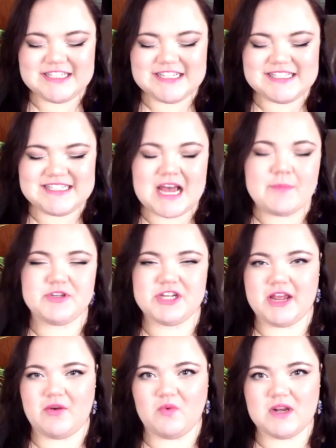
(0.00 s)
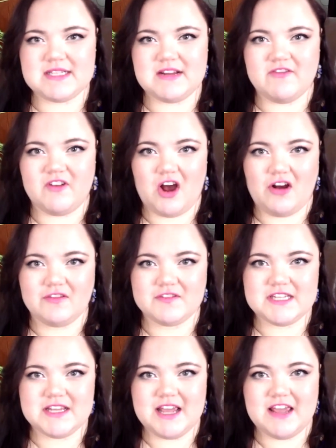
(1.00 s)
deception was
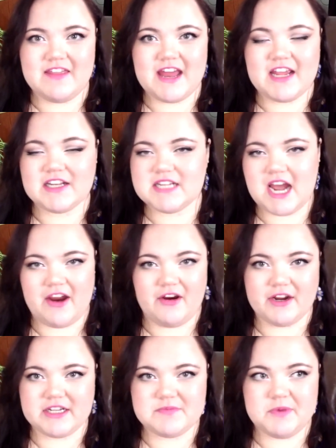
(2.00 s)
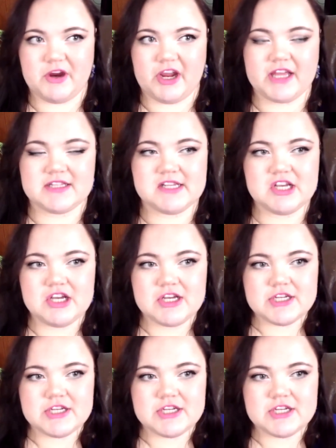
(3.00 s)
involved in that entire experience.